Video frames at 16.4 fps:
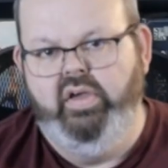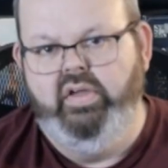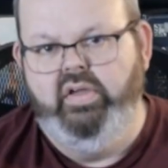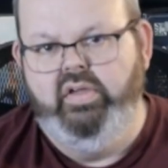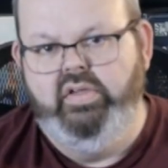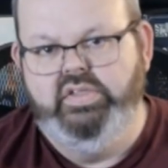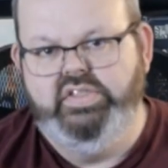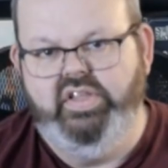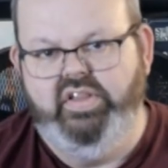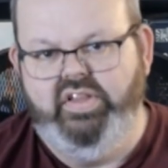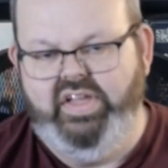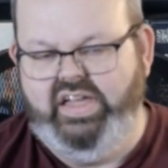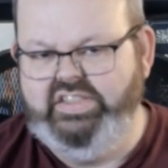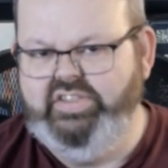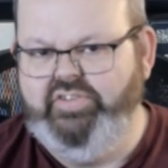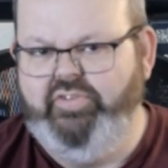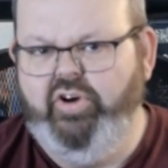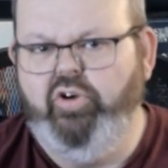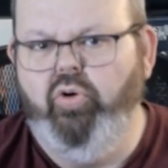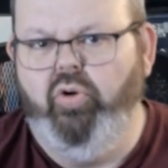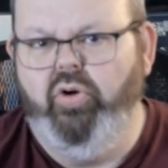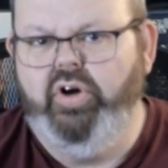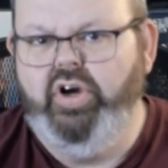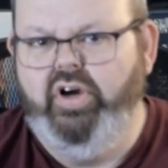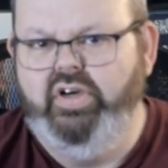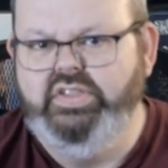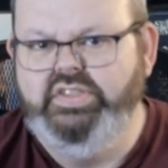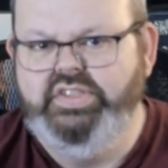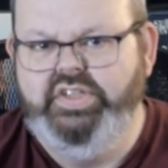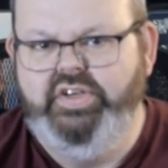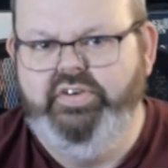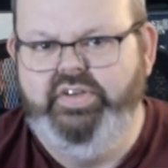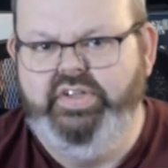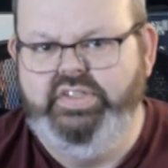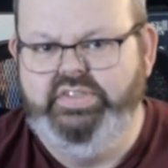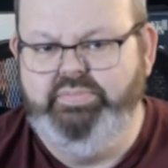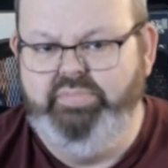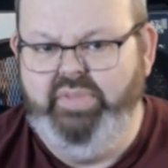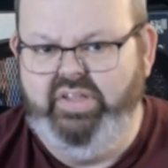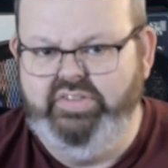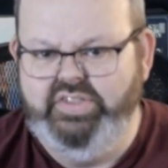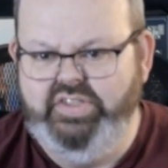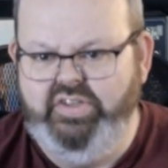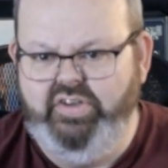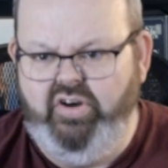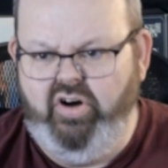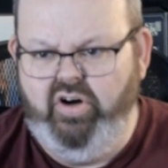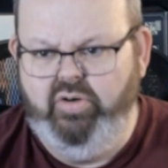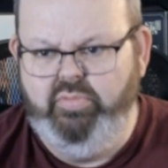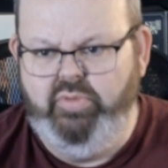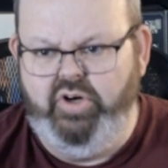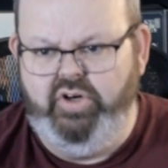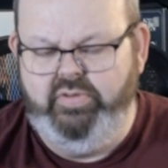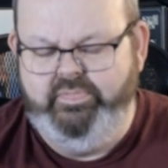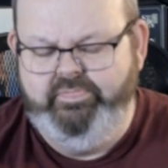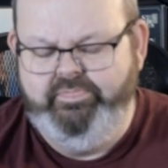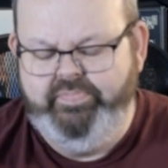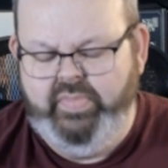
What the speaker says: So the last of our core cards here is Melted Armor.